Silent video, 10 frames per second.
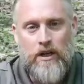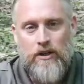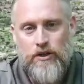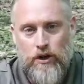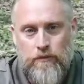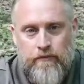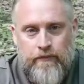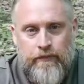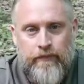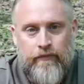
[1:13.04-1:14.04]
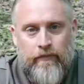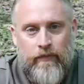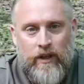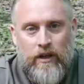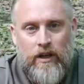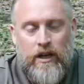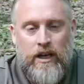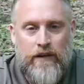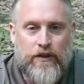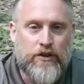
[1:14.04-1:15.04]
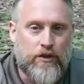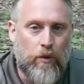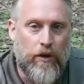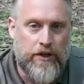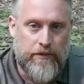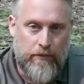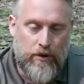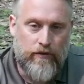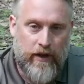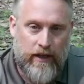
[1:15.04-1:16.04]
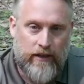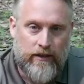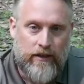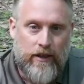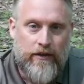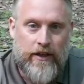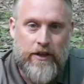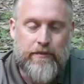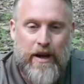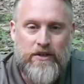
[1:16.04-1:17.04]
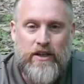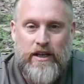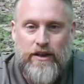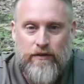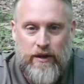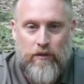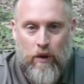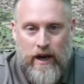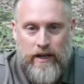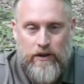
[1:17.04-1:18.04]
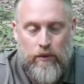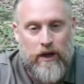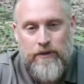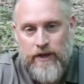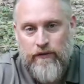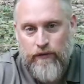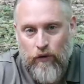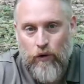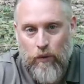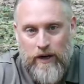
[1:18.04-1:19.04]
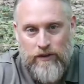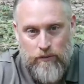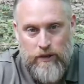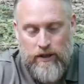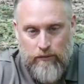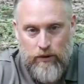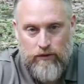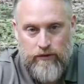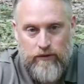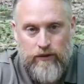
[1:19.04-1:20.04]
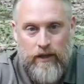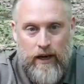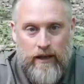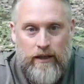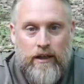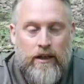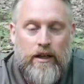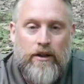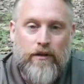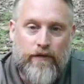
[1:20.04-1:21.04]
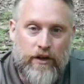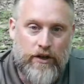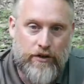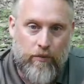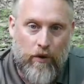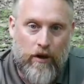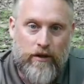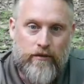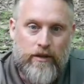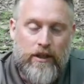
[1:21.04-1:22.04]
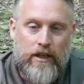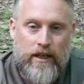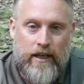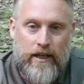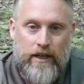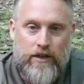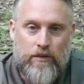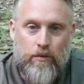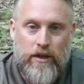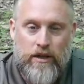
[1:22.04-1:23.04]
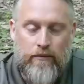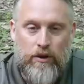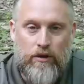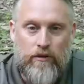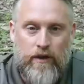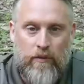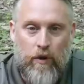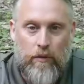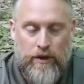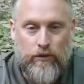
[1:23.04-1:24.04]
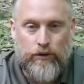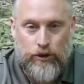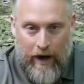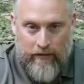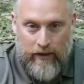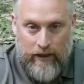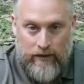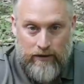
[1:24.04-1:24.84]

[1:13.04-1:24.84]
So, if a squad is moving, then there's basically three ways, or I would say four ways that we can move, okay? The first one is we can move in what we call traveling.